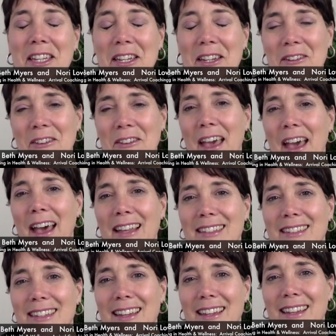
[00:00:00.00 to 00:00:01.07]
To hear that.
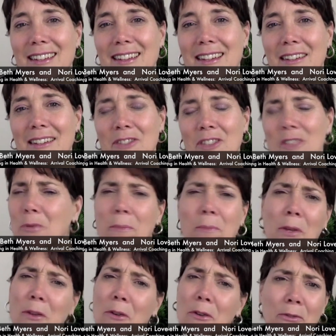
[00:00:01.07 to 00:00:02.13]
And just what
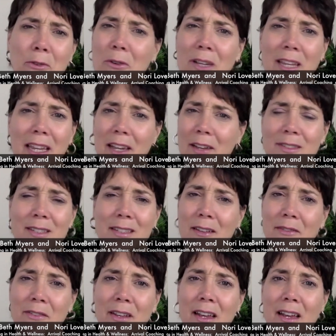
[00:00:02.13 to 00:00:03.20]
beautiful gifts
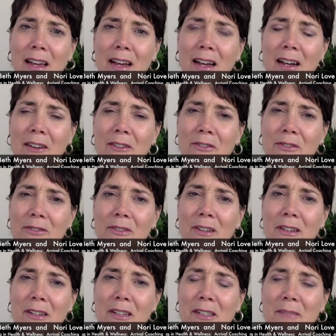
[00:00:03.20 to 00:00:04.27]
of
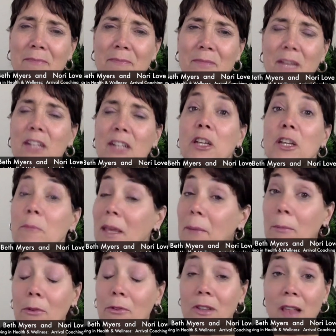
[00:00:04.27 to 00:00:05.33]
touching
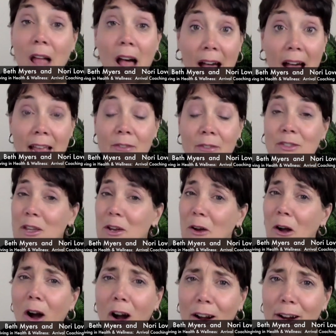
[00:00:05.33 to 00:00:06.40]
people's lives, their
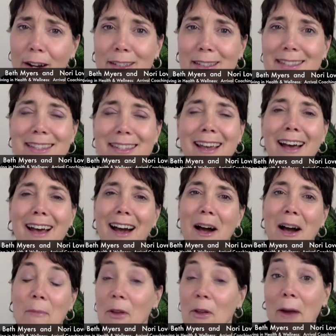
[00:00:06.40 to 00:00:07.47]
hearts,
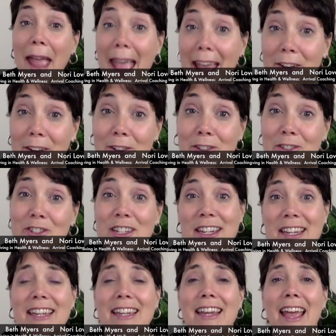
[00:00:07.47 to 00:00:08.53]
their
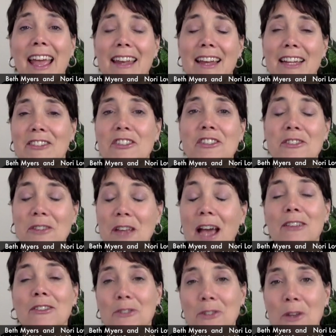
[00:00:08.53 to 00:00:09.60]
energy. And I
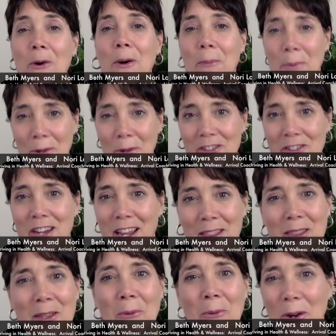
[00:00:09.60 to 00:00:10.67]
so appreciate
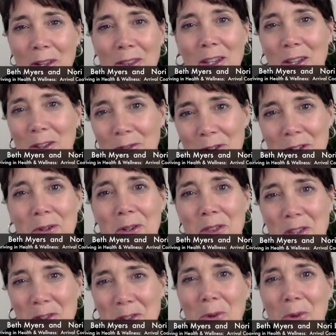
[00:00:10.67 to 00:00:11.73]
the work that you do in
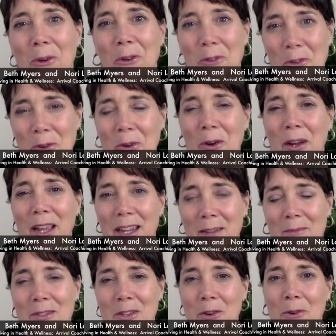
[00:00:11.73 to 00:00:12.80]
this world, Nori, and I'm
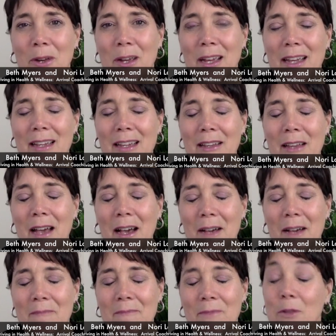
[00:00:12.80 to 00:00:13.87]
so
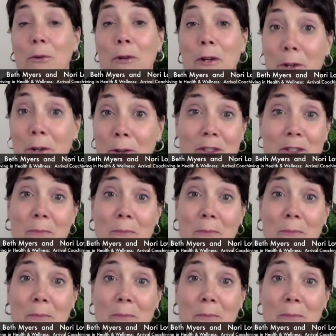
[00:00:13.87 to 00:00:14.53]
thrilled to